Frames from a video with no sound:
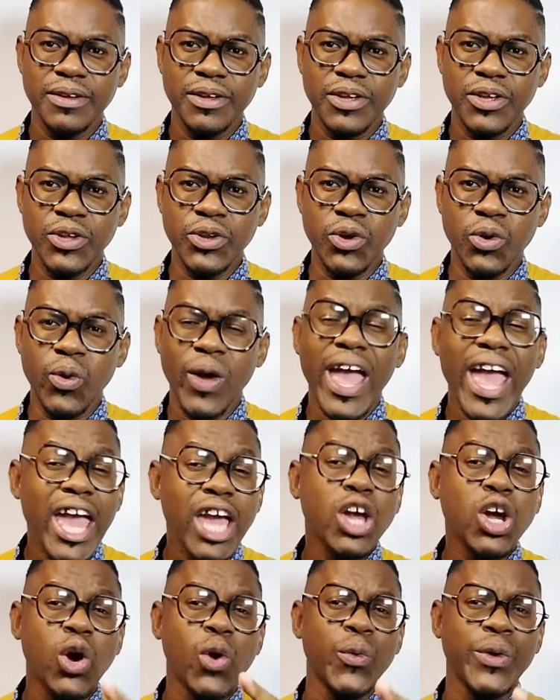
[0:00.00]
You know,
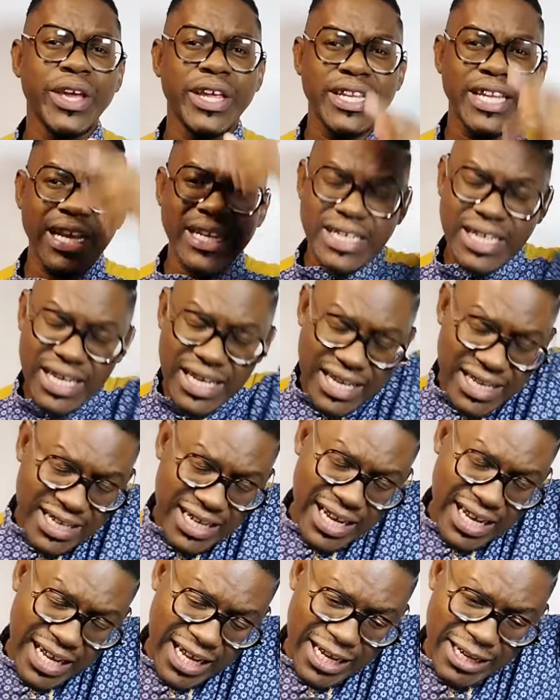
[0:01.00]
echoing that
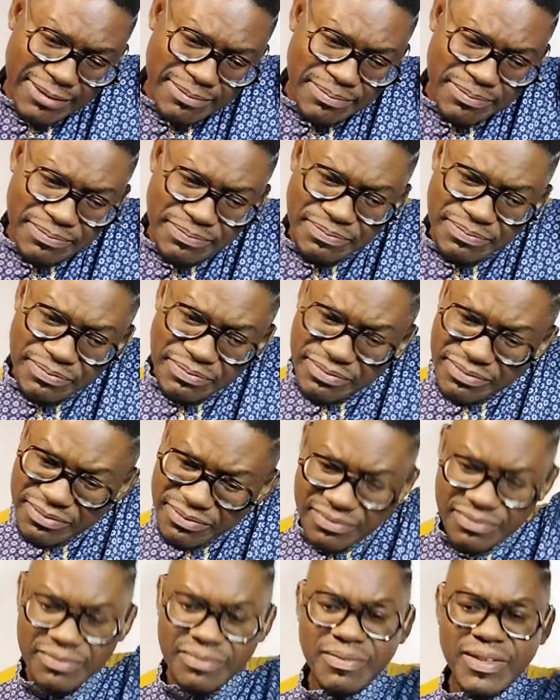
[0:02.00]

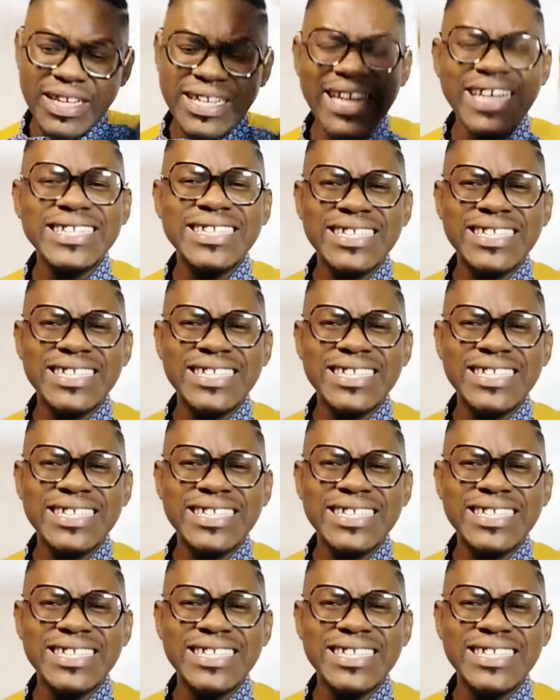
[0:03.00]
that